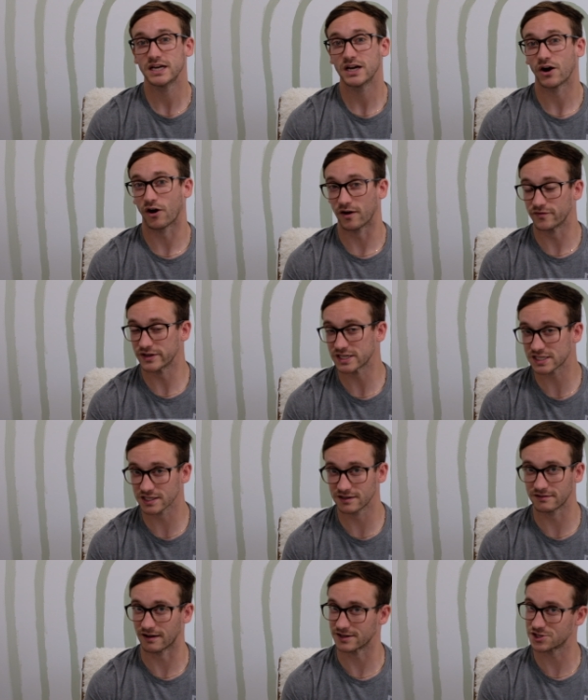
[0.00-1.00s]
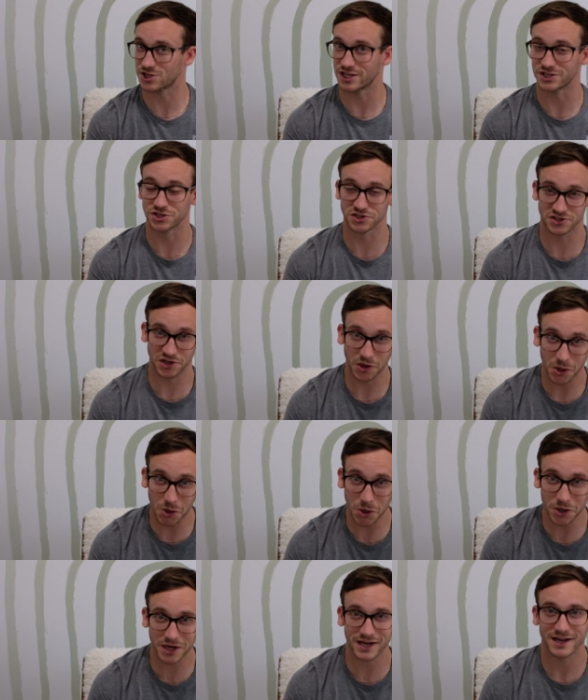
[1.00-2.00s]
obviously that changes the
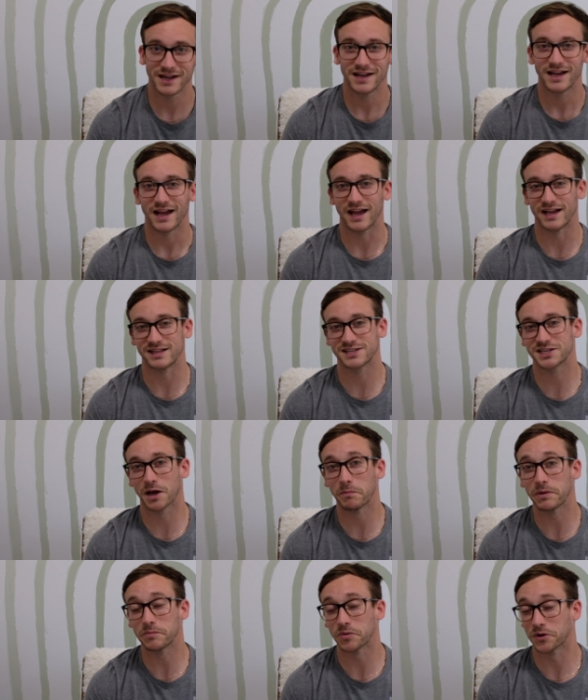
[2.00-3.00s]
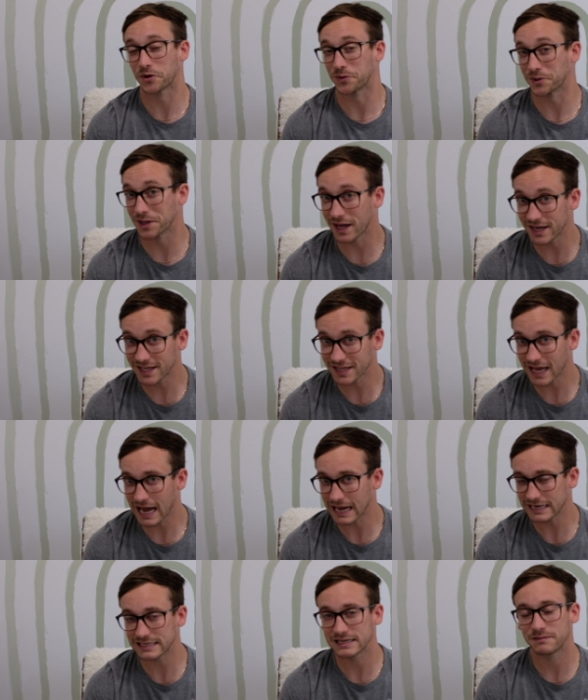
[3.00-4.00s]
look, and some people don't like
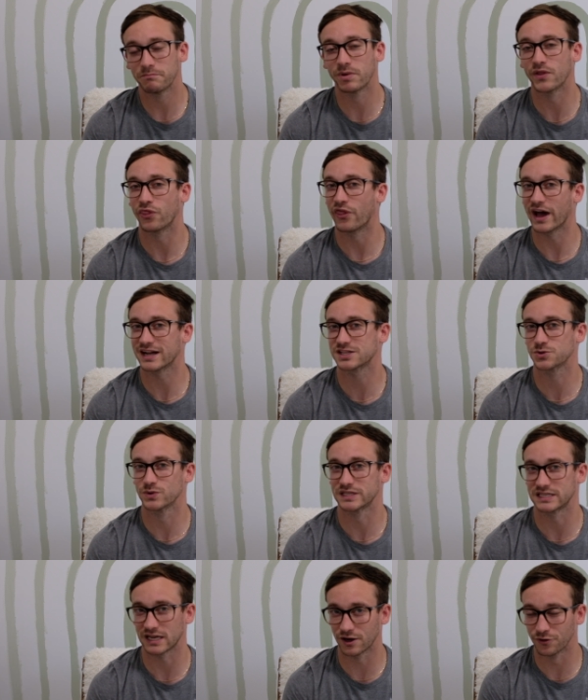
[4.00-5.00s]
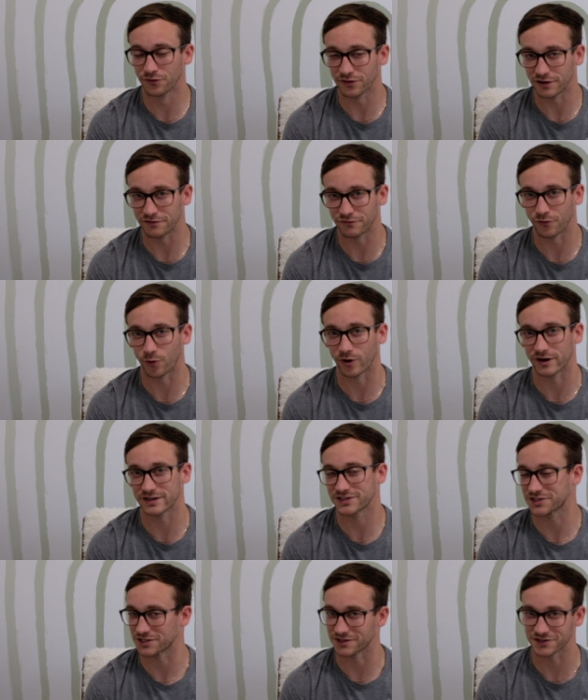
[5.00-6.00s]
that, but that's what's healthy for it.
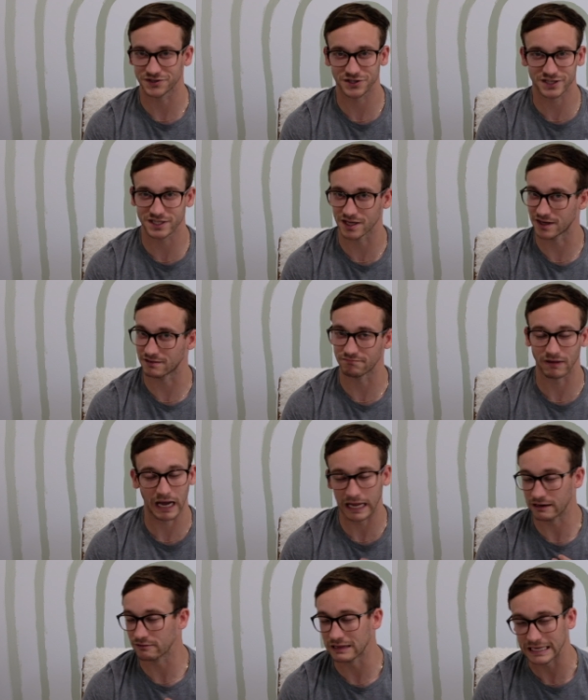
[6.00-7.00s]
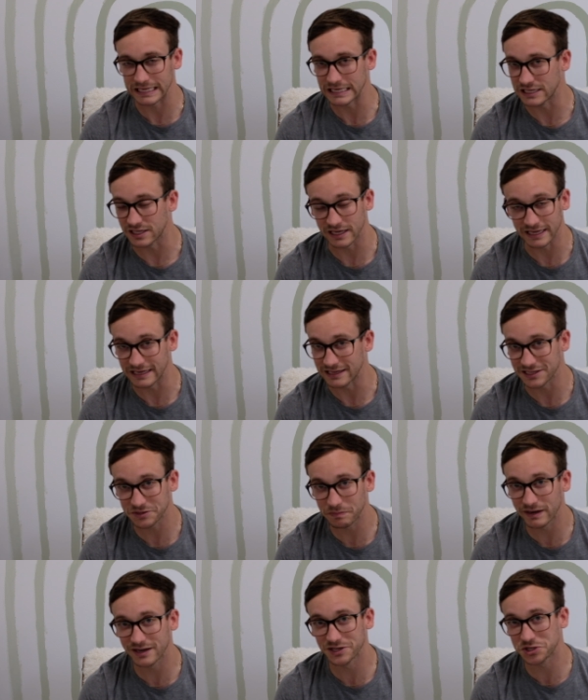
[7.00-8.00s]
So it's just like, I don't like eating
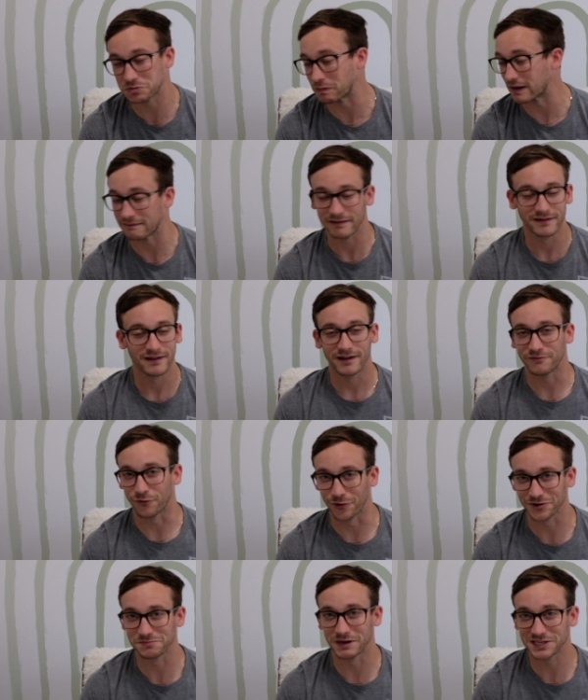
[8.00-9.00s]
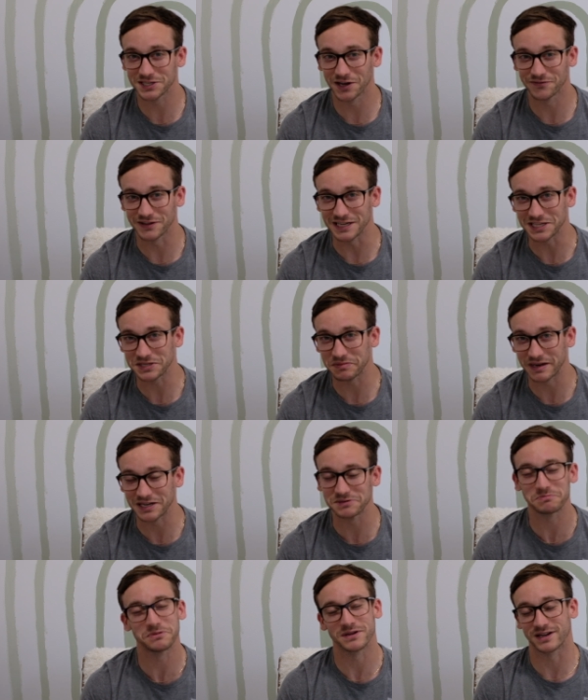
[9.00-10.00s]
spinach, but force myself to eat
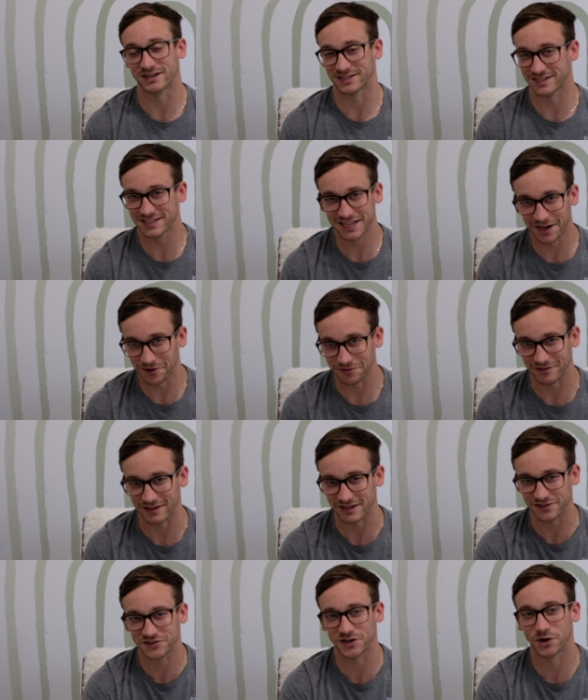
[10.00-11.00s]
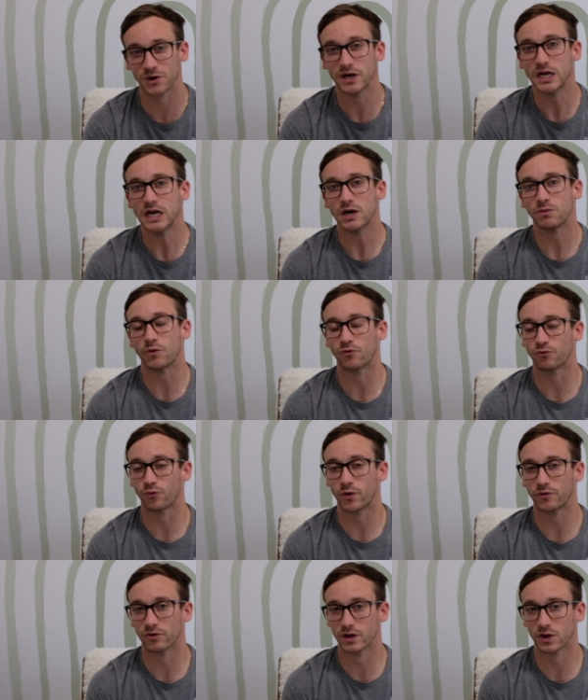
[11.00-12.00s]
spinach because it's healthy. So
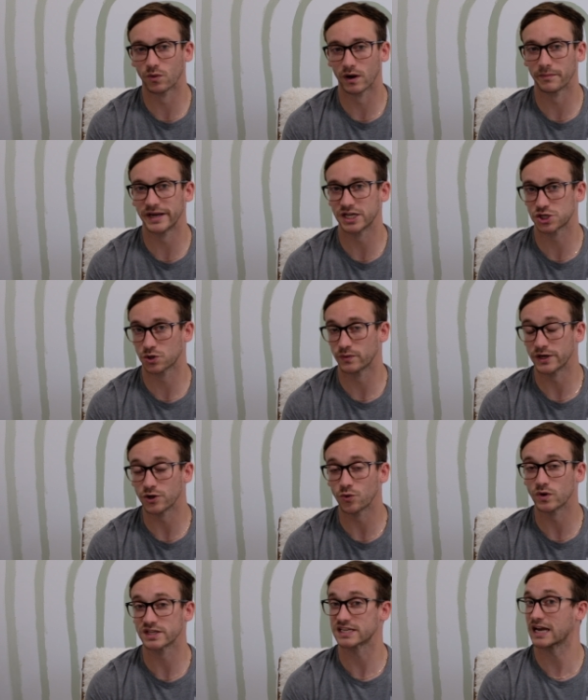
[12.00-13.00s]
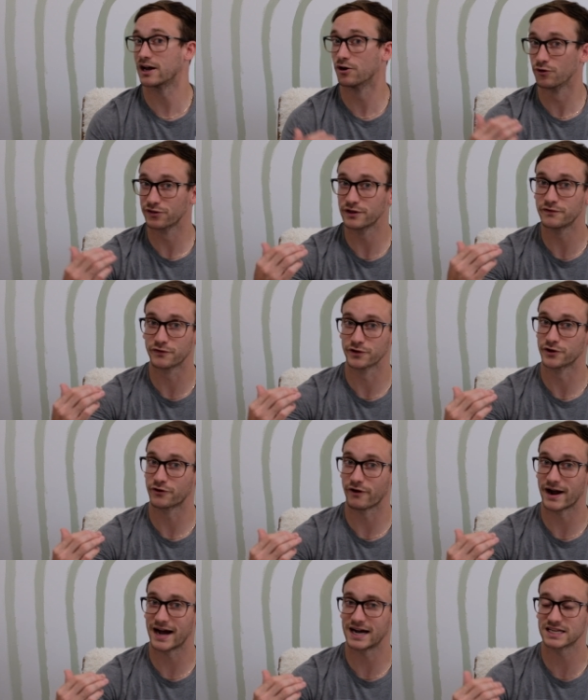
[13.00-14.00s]
we really want to make sure we do what's healthy for the
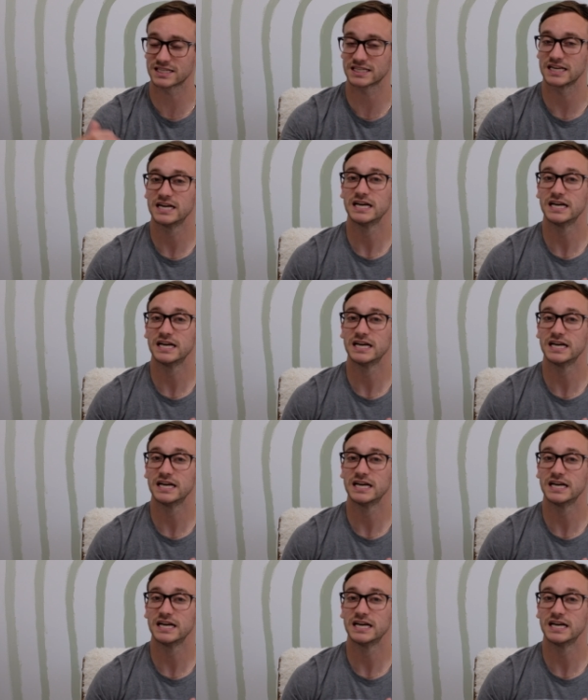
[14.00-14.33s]
grass.